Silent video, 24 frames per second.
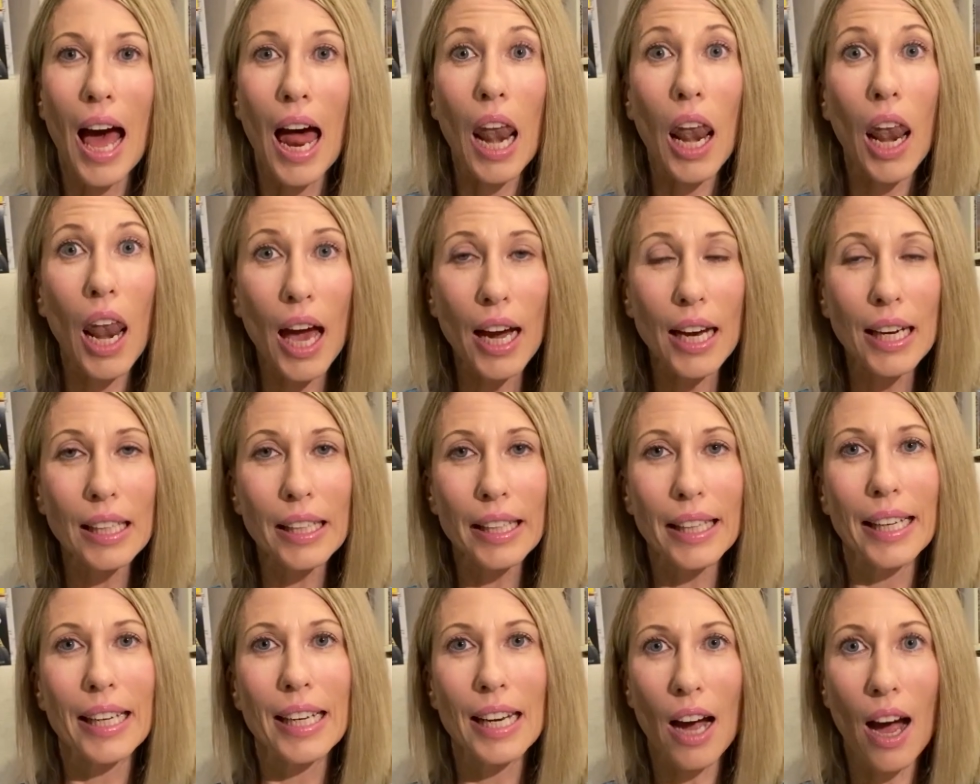
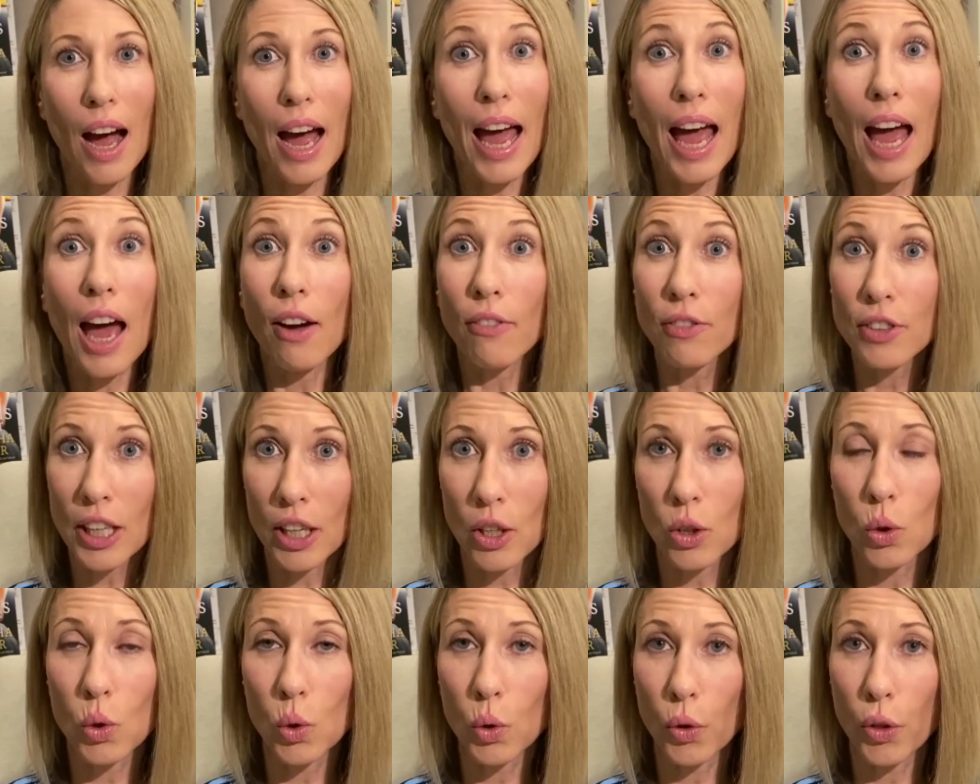Luckily, I have done
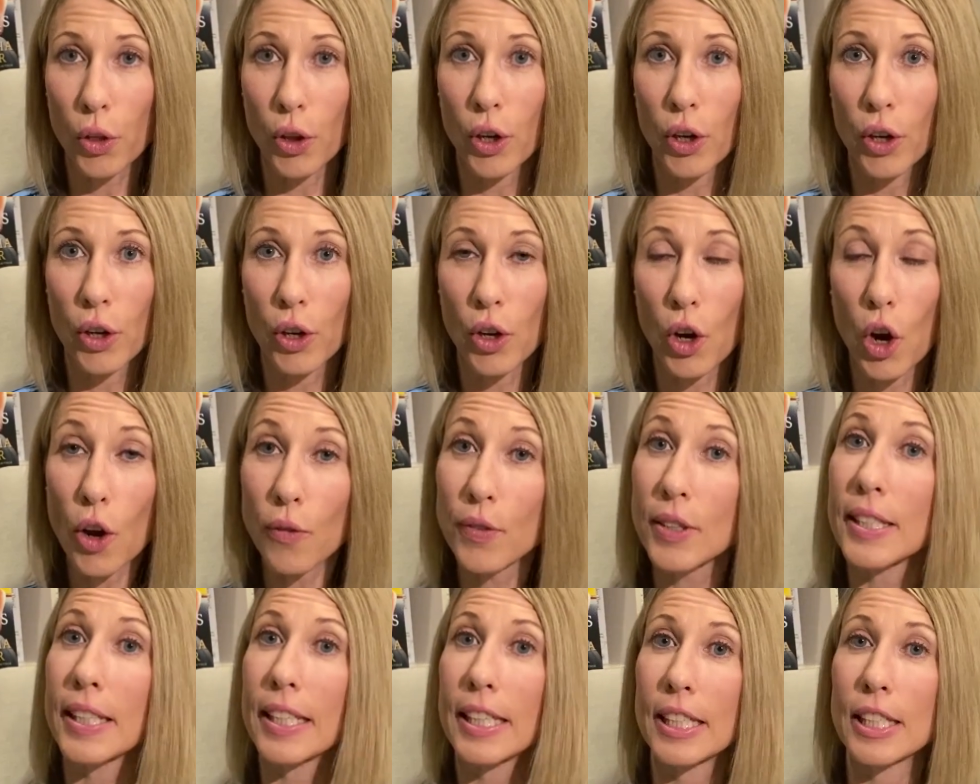all the
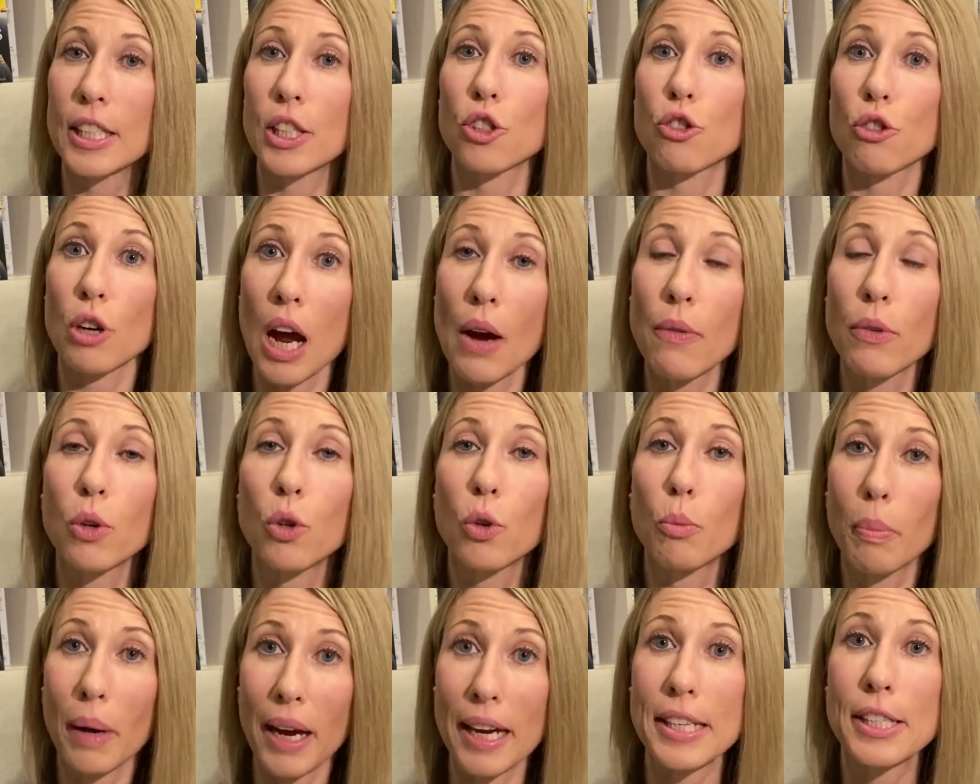overseas
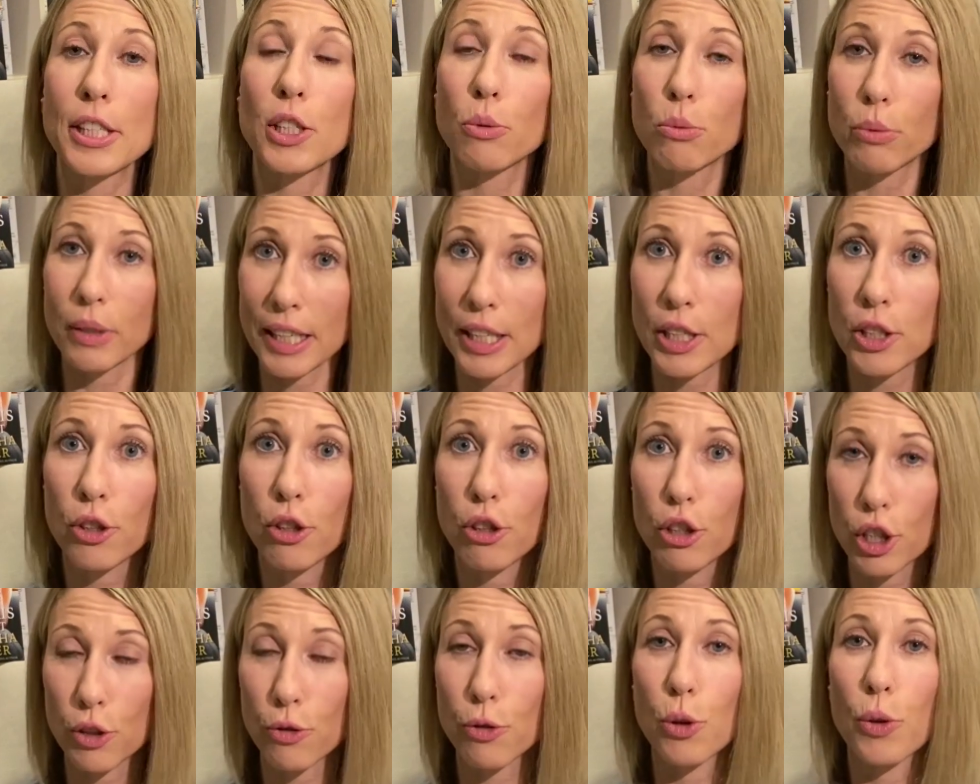travel-based
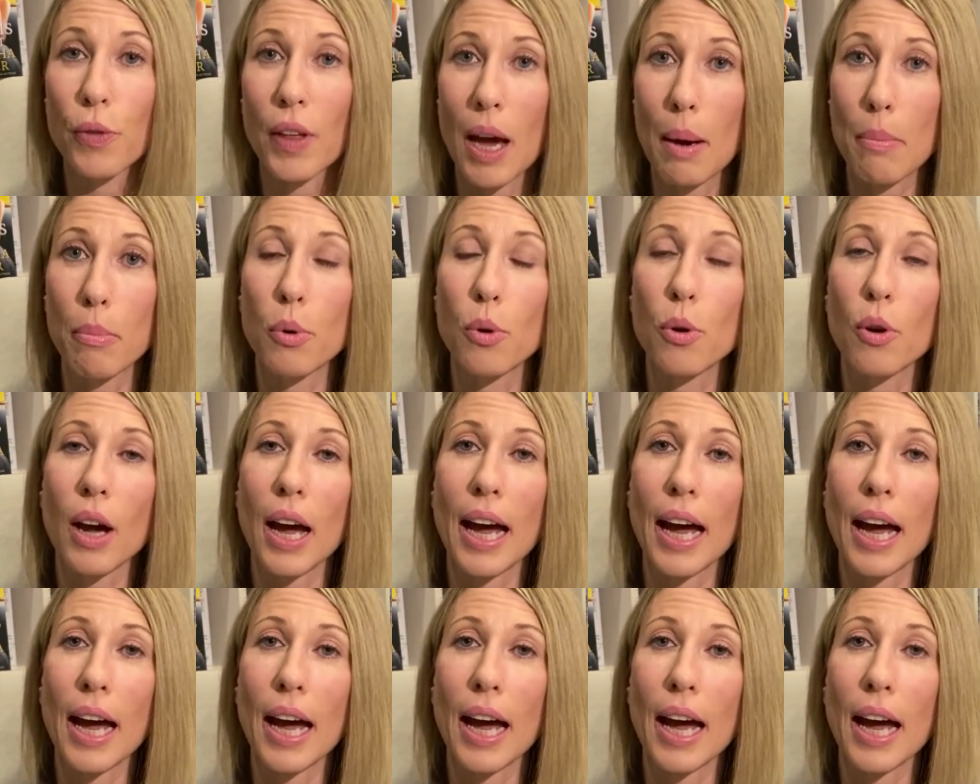research for that book.